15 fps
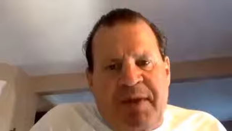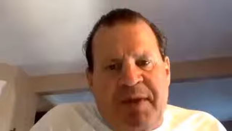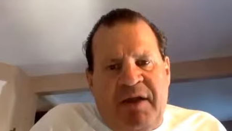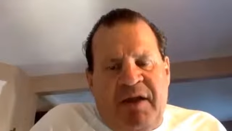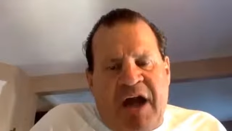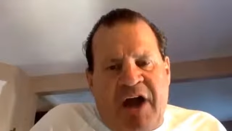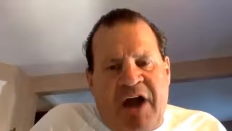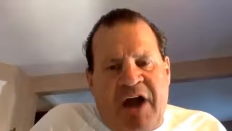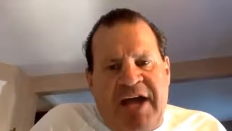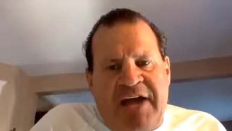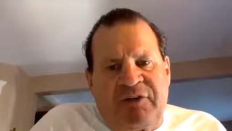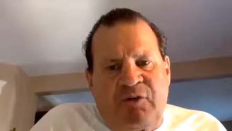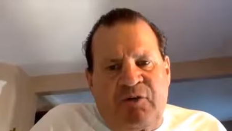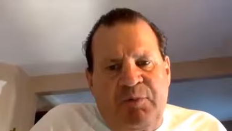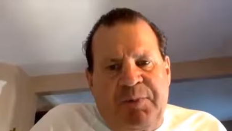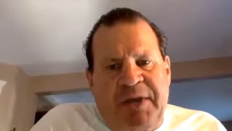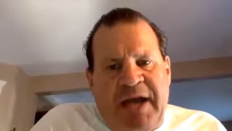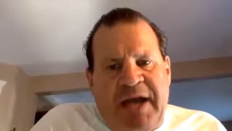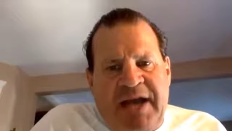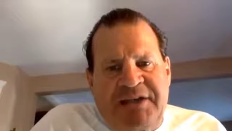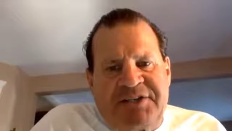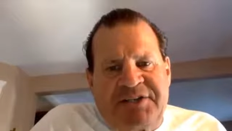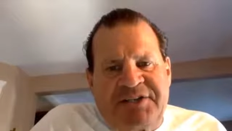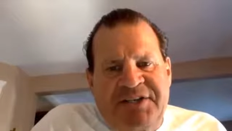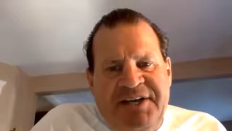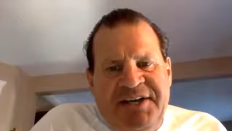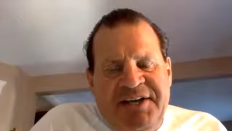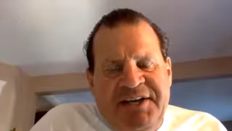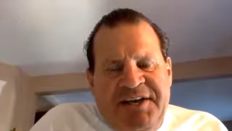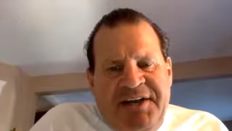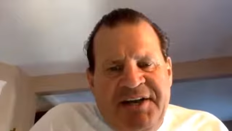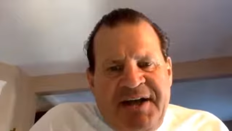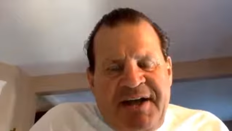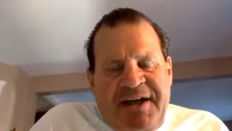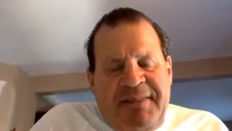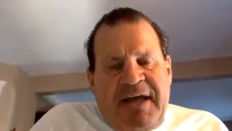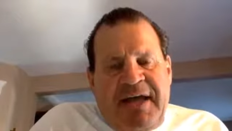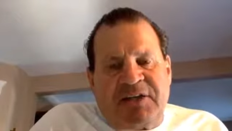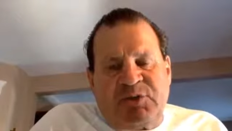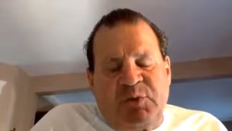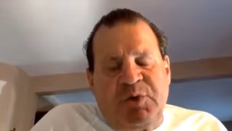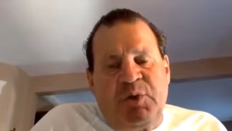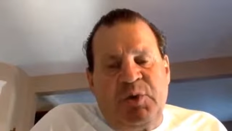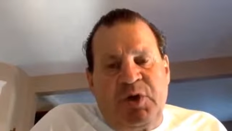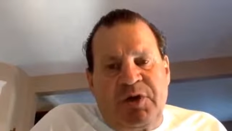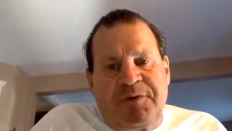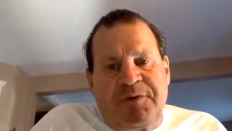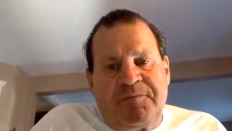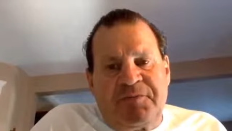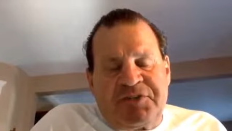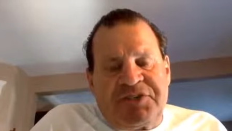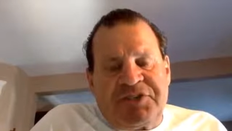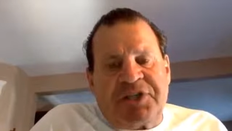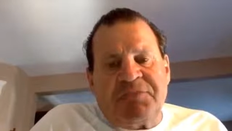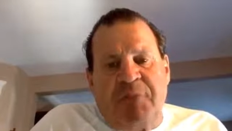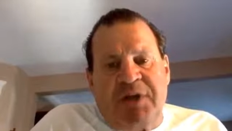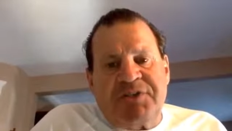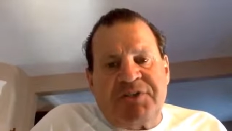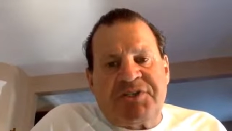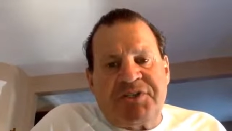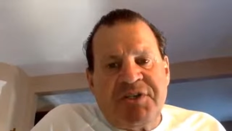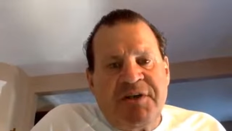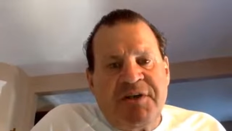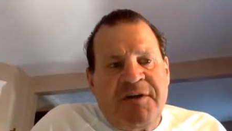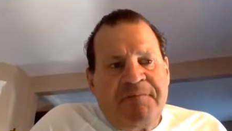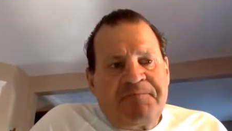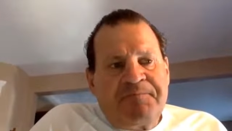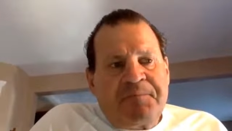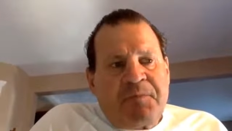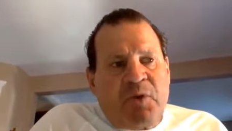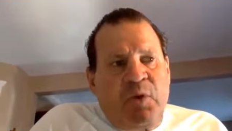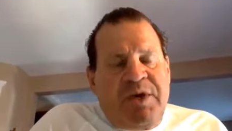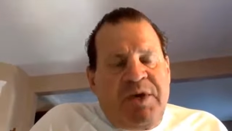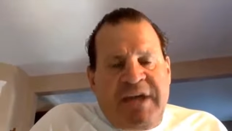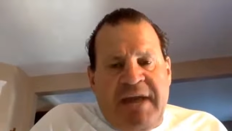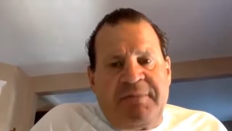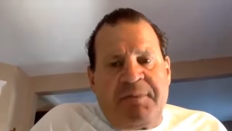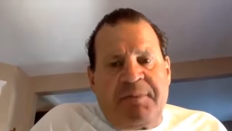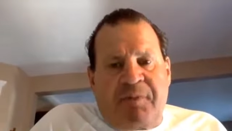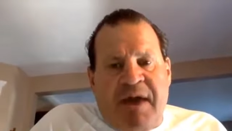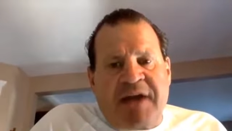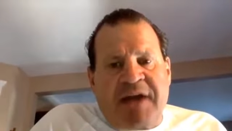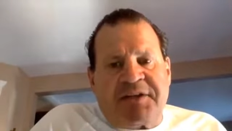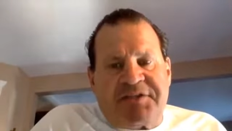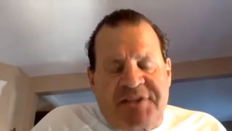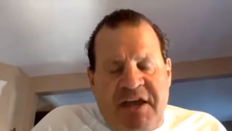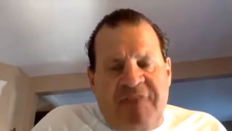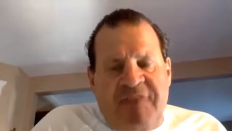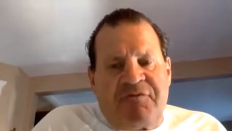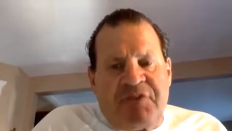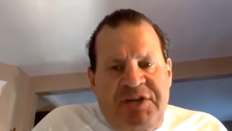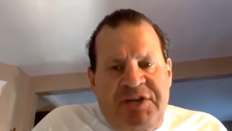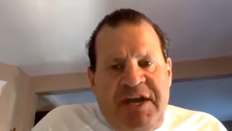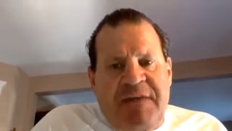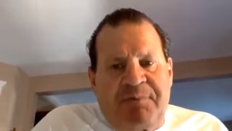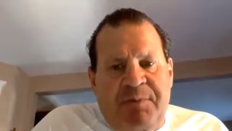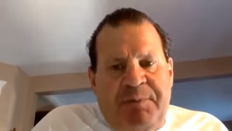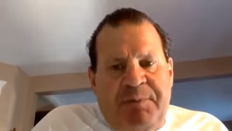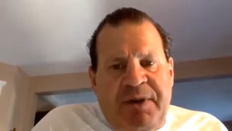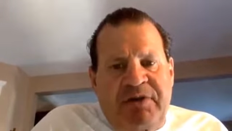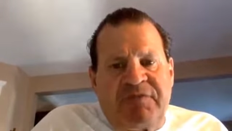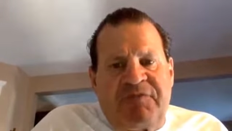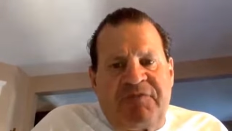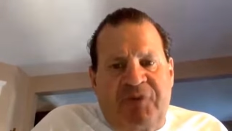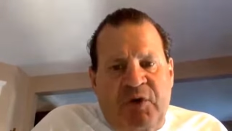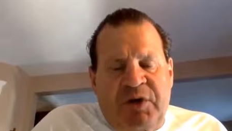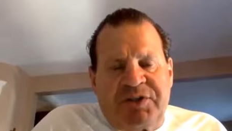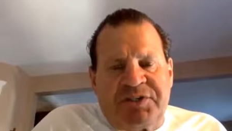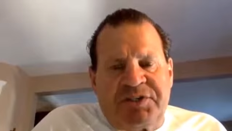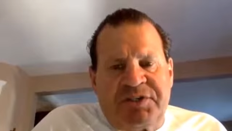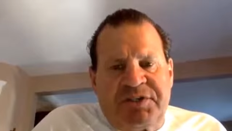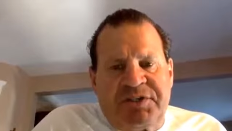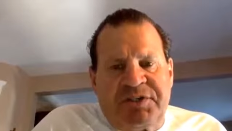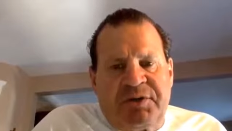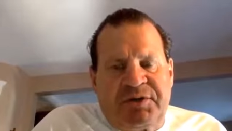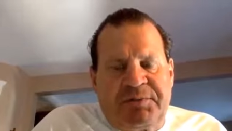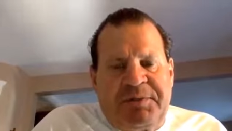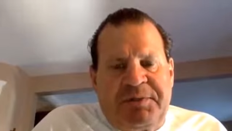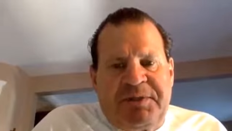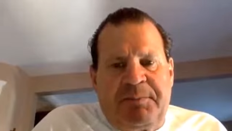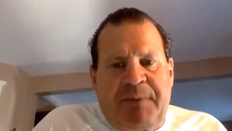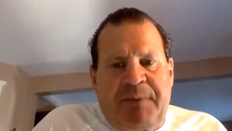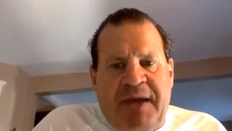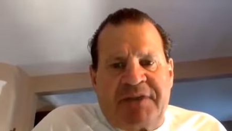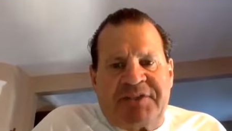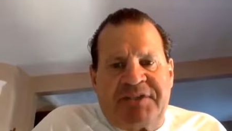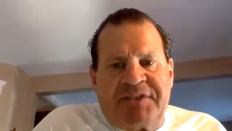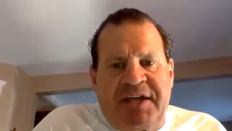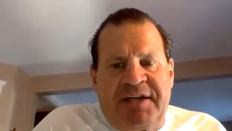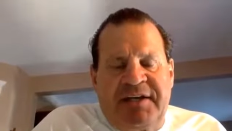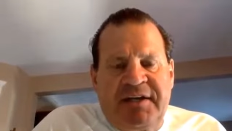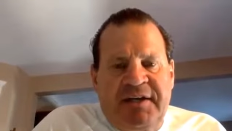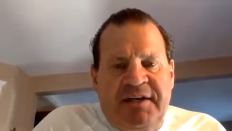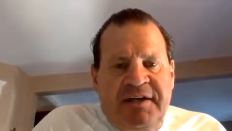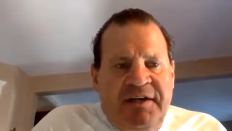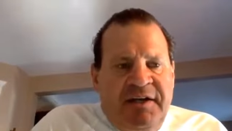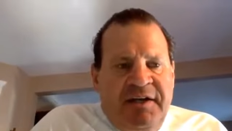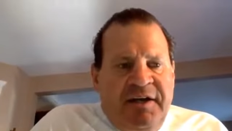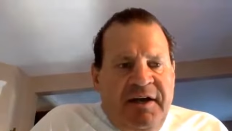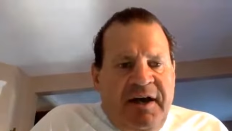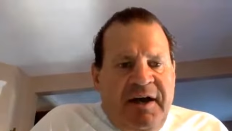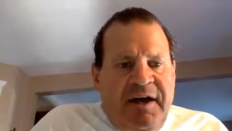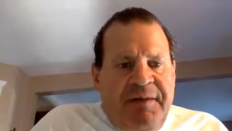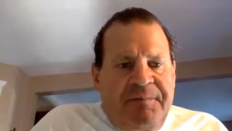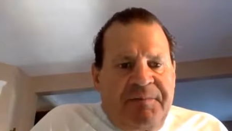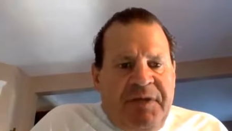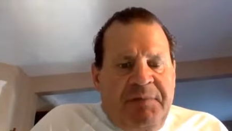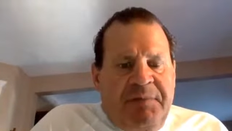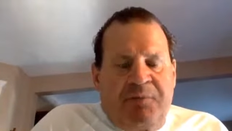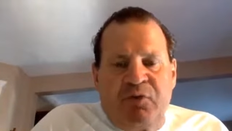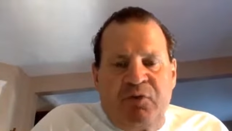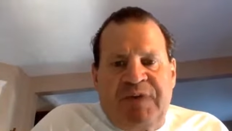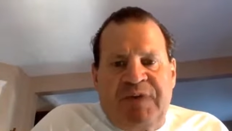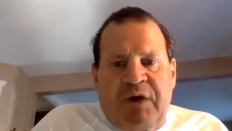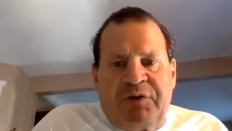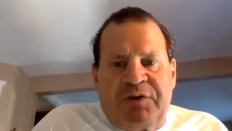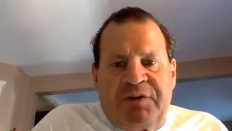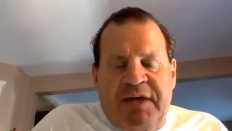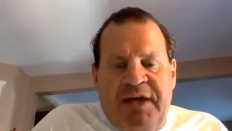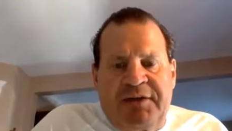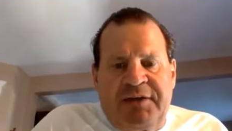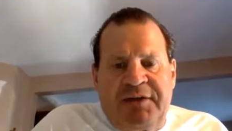hard hat group of guys. And that's what we were. For 6 months, we came to practice every day, prepared and focused to be the best. And it proved out at the end.